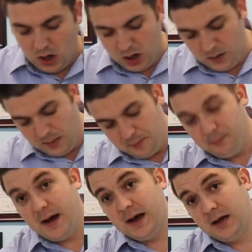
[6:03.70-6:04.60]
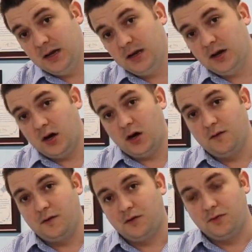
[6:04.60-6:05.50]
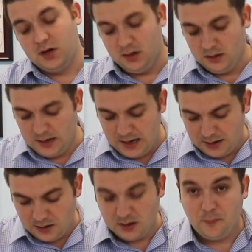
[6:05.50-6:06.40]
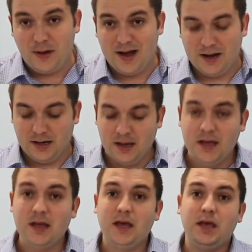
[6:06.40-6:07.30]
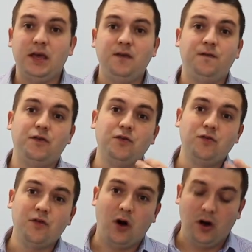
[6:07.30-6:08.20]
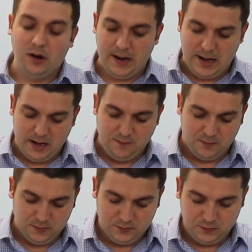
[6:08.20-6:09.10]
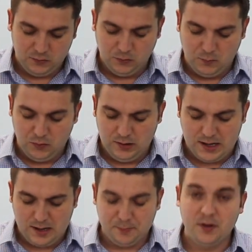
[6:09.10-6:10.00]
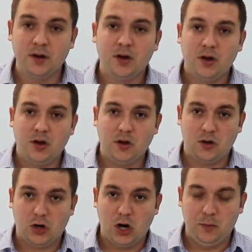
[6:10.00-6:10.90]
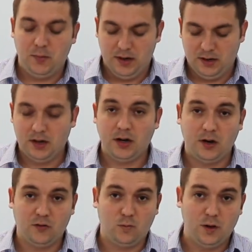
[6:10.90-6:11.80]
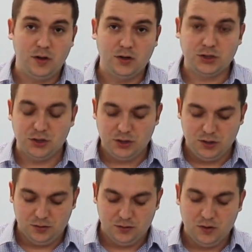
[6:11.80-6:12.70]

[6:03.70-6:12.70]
on the backing of your rug, and on the padding. If you are able to pull up your carpeting, here's what you should do,